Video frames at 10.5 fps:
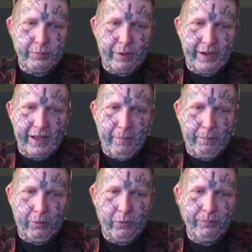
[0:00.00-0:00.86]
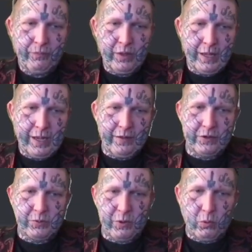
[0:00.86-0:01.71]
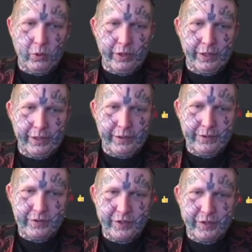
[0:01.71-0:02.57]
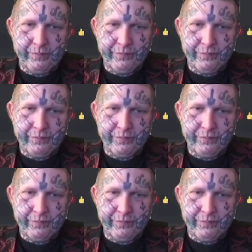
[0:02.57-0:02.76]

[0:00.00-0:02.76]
pineapple, and there'll just be 1 here, see?